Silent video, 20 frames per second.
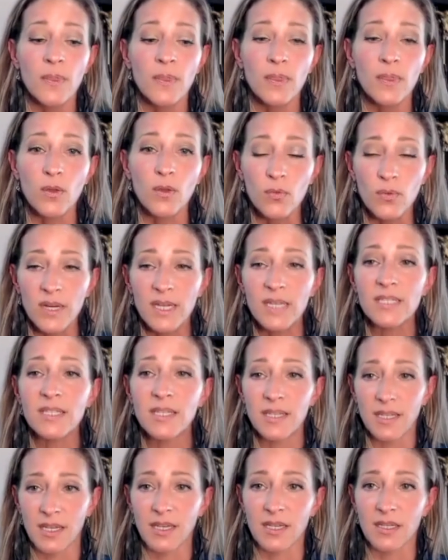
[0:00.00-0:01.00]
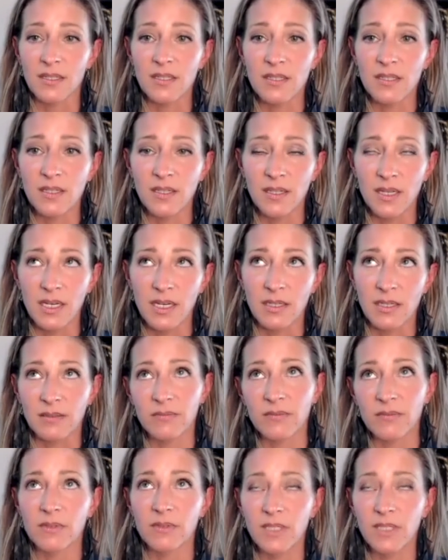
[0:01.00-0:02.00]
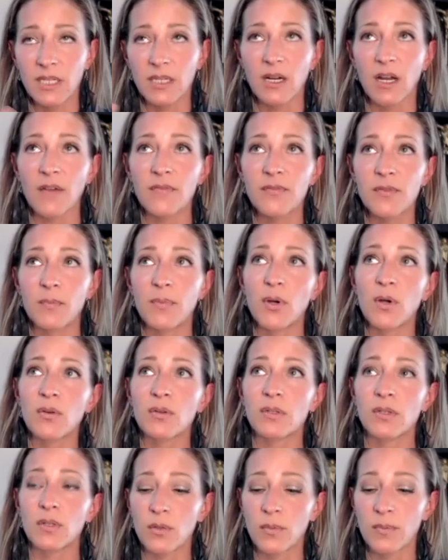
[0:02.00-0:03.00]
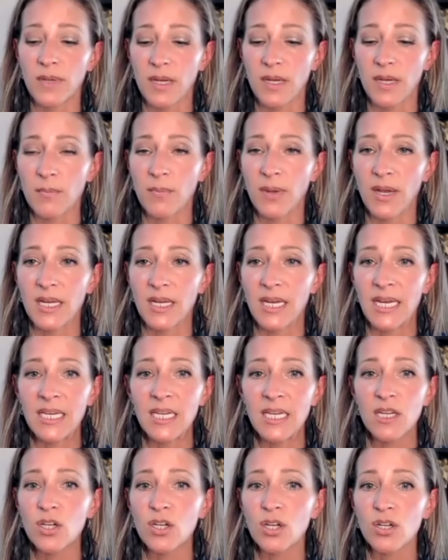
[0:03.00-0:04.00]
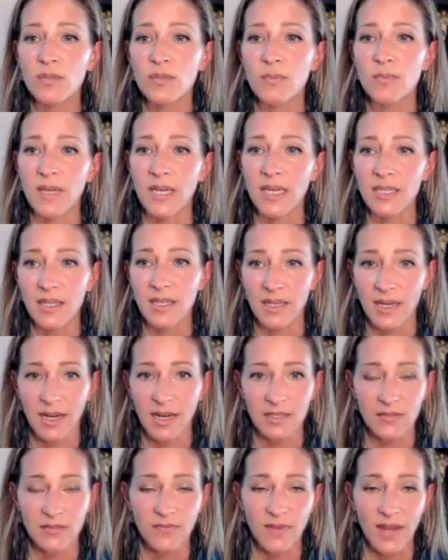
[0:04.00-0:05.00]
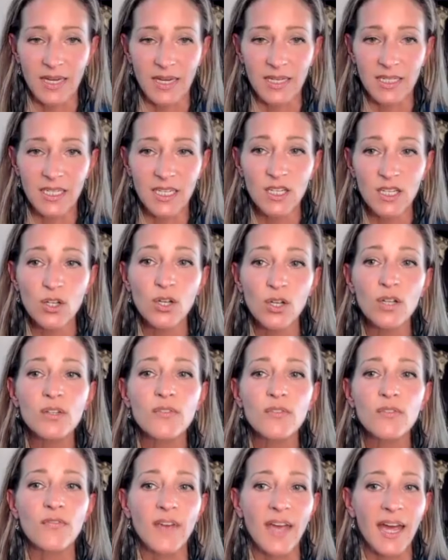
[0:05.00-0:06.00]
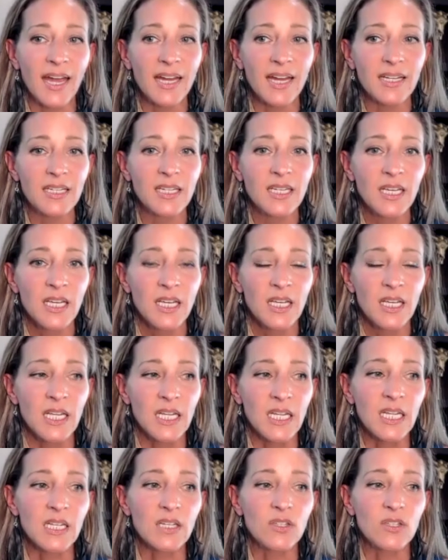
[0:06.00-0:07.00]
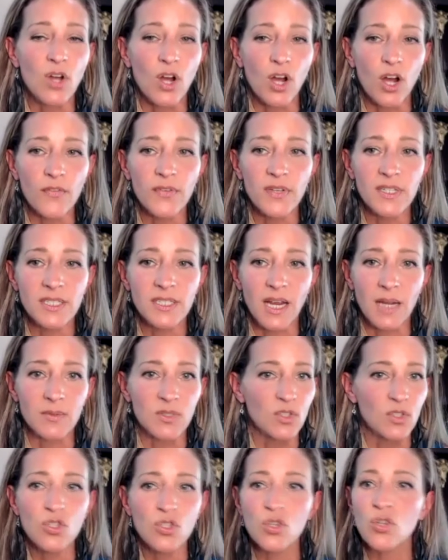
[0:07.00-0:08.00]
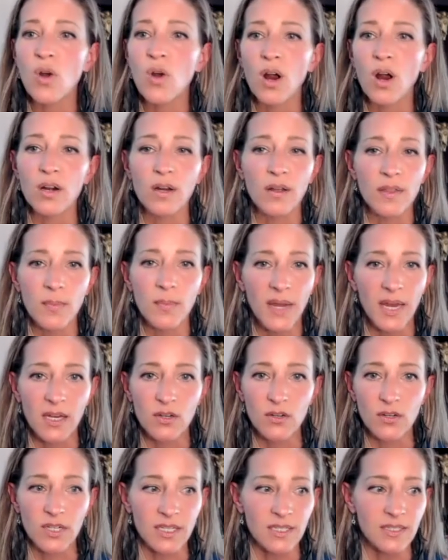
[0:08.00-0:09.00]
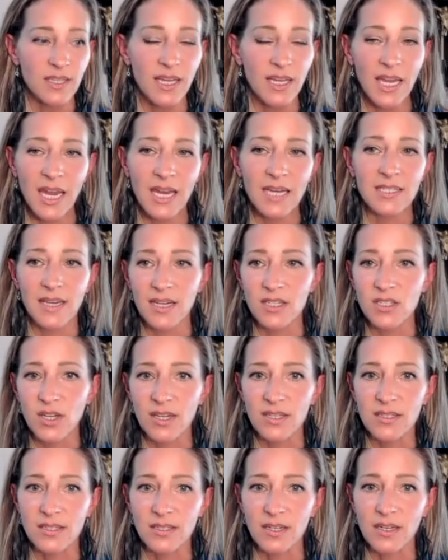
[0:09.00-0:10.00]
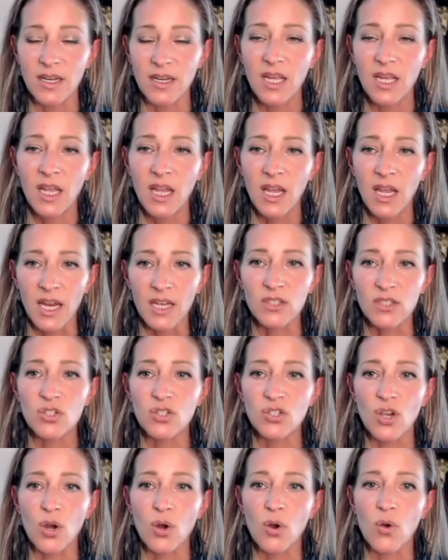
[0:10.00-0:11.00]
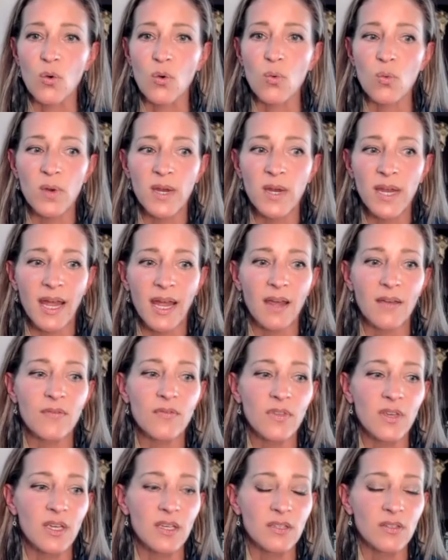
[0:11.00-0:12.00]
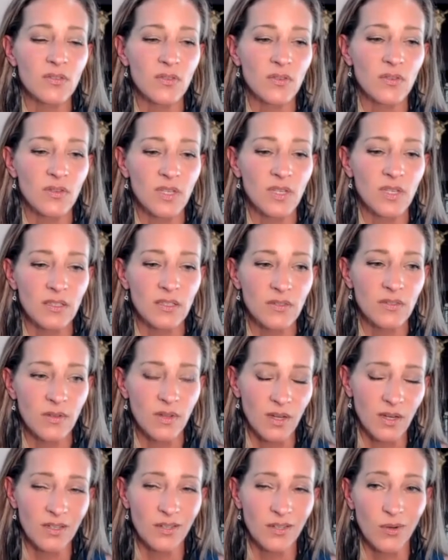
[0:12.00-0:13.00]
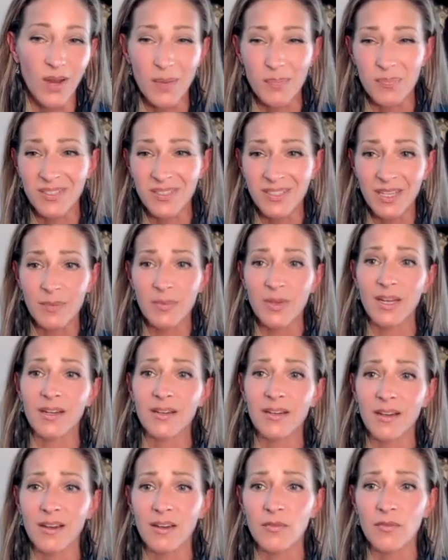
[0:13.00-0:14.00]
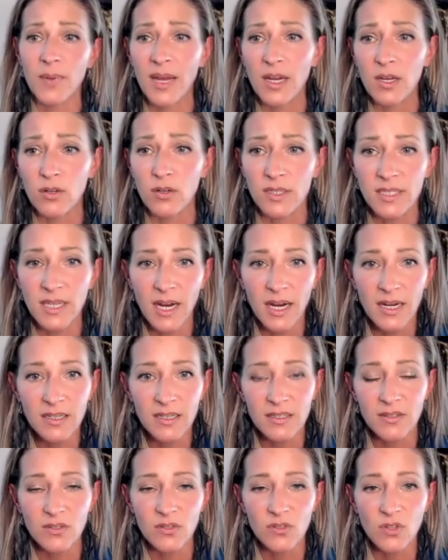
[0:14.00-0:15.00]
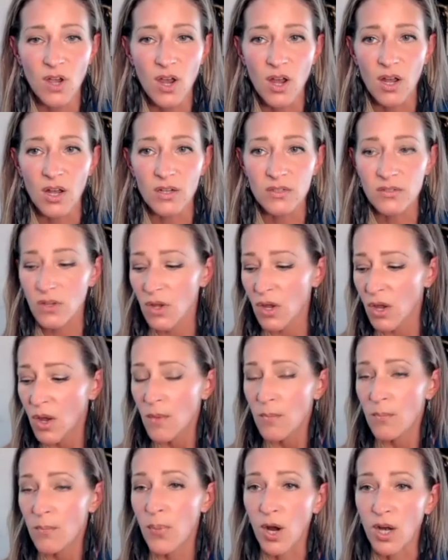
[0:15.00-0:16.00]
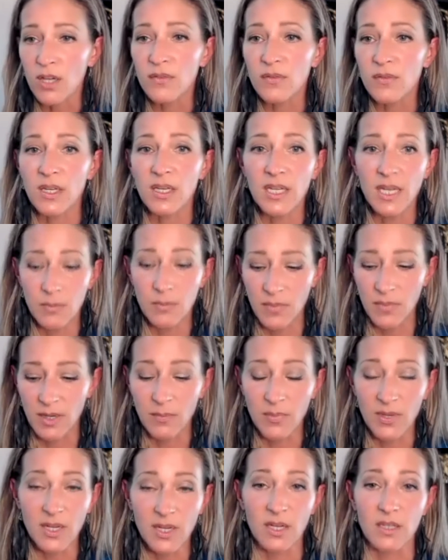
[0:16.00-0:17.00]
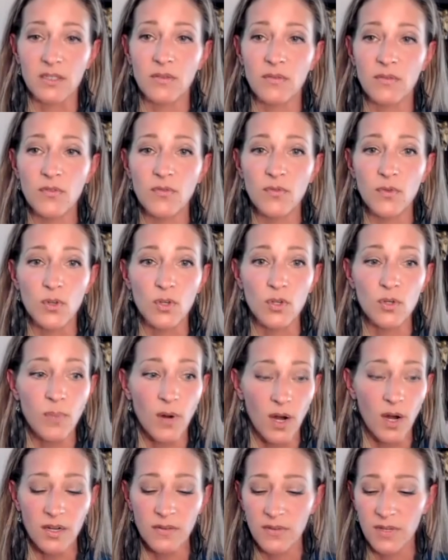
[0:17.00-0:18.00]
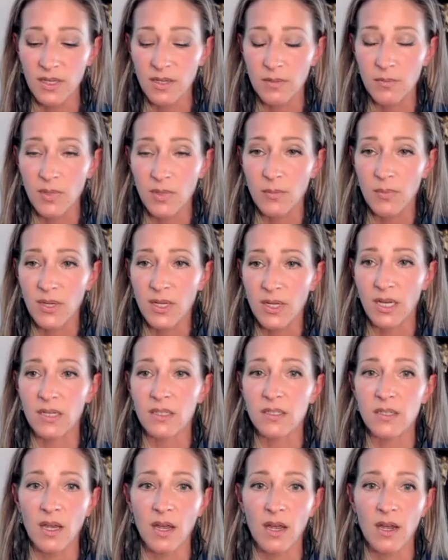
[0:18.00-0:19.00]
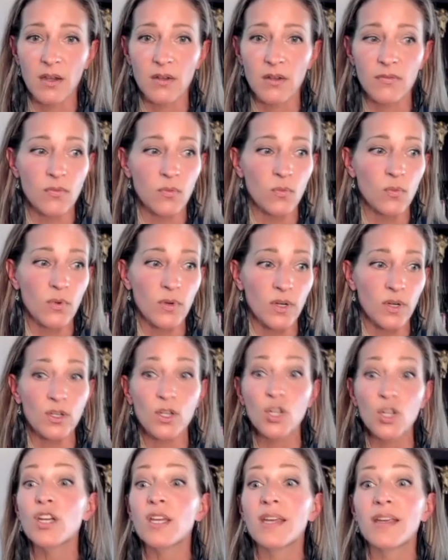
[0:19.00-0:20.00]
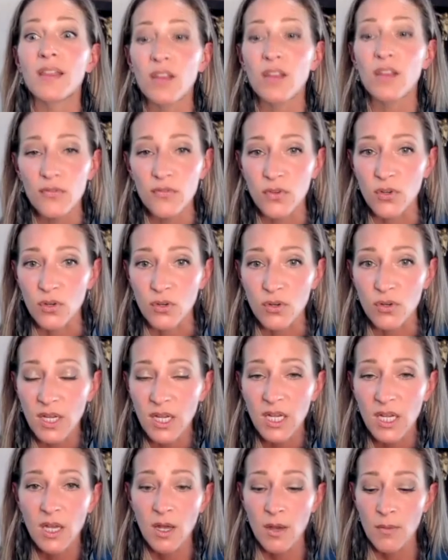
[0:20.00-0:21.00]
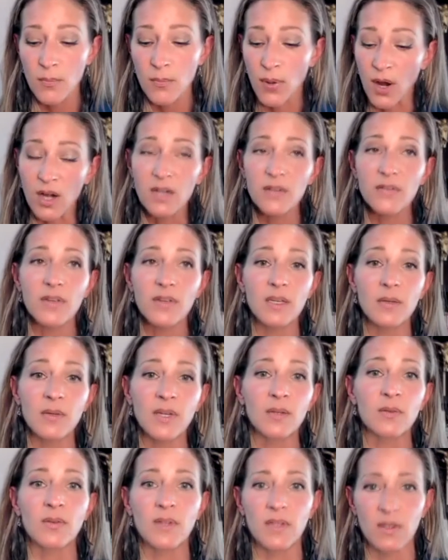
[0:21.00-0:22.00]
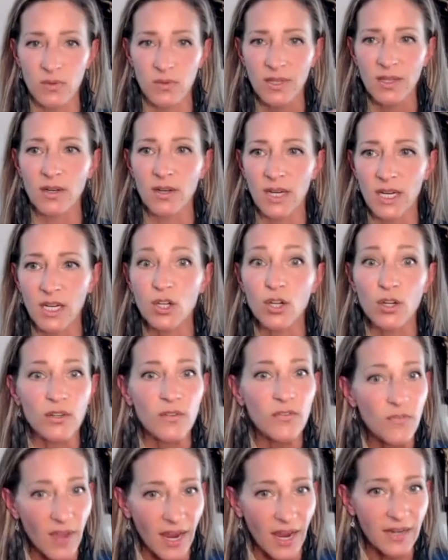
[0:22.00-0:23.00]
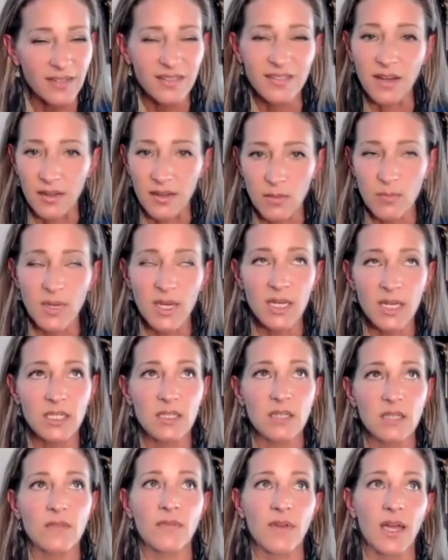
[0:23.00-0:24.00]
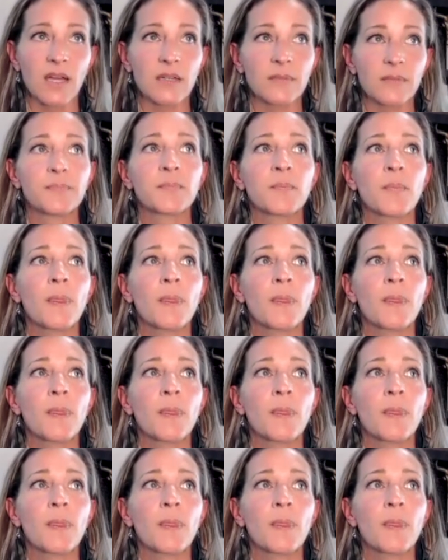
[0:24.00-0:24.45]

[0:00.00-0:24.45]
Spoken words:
The reason is, and to get off the bone a little bit, but any cooked meat that has fat in it, cooked fat is oftentimes is too hard on the pancreas. They can't digest it. And so we have this epidemic of pancreatitis in dogs. Part of it can be because of the food. Part of it can be because of we're cooking their food. Part of it where they're getting cooked fat. It's not the meat, it's the fat.